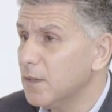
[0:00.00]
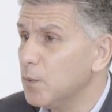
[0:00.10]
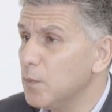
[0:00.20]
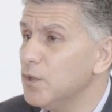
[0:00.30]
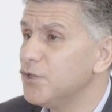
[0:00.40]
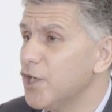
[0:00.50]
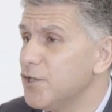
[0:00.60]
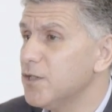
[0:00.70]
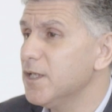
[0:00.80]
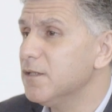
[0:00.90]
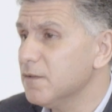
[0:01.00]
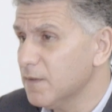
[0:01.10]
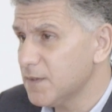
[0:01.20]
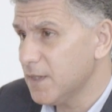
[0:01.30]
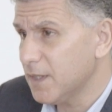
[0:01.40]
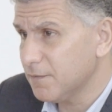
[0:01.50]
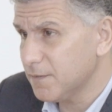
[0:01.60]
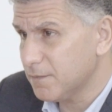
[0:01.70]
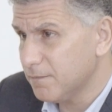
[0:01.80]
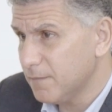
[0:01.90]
and we will change the intervals then after.